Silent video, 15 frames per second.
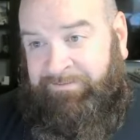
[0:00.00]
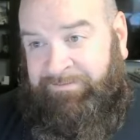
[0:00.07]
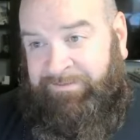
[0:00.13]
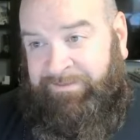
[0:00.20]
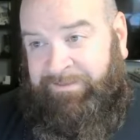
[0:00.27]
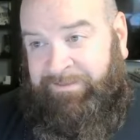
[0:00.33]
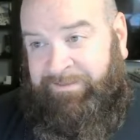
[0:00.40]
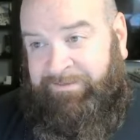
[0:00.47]

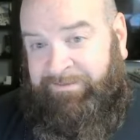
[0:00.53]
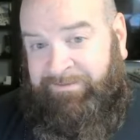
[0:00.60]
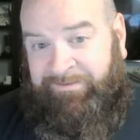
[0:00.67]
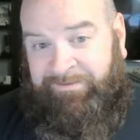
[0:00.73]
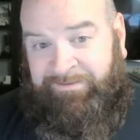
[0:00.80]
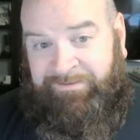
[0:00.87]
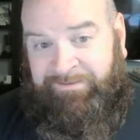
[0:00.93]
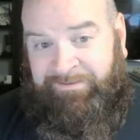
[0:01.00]
Did
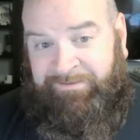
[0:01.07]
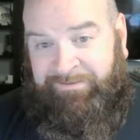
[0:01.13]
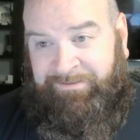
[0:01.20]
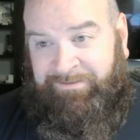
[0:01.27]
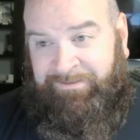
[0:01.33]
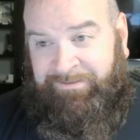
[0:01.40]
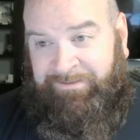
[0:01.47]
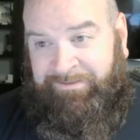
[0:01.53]

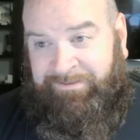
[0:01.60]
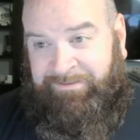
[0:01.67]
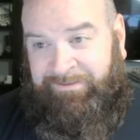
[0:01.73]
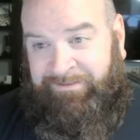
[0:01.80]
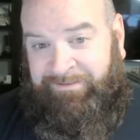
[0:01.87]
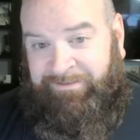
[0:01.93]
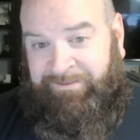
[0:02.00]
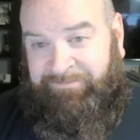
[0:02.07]

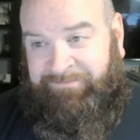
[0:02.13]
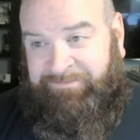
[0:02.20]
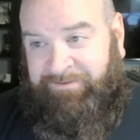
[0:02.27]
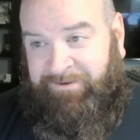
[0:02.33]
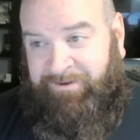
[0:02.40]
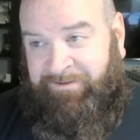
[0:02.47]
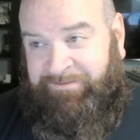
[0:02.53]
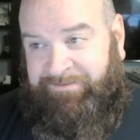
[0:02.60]
uh, I'm
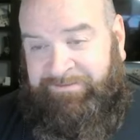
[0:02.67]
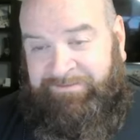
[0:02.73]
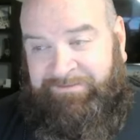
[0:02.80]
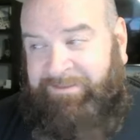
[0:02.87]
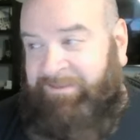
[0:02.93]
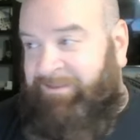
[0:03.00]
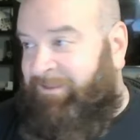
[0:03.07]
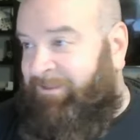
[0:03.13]
sorry? Did
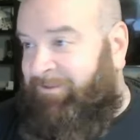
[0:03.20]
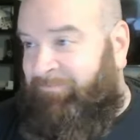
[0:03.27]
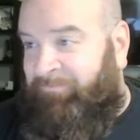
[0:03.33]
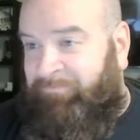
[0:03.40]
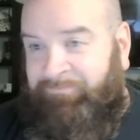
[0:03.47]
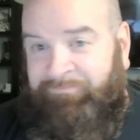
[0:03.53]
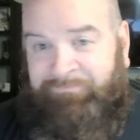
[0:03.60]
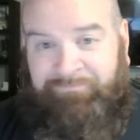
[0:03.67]
did
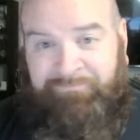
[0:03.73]
um